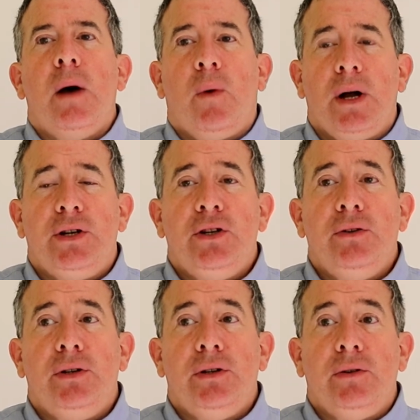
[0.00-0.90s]
I want
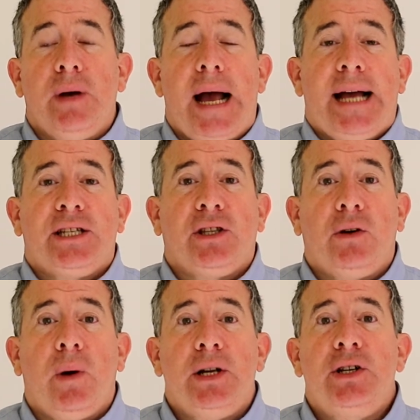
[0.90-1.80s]
you to ask the
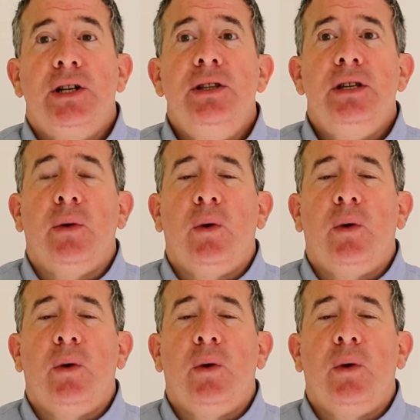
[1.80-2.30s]
questions.